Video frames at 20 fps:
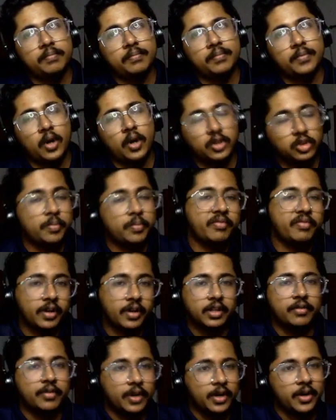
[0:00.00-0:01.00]
also before
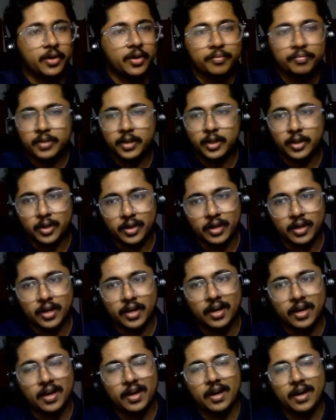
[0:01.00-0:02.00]
the video,
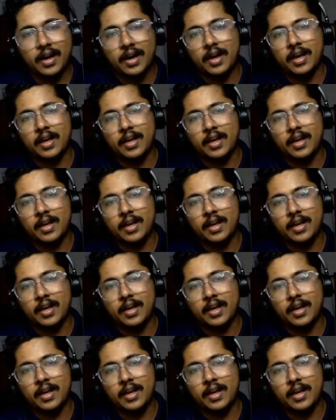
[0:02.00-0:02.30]
yeah,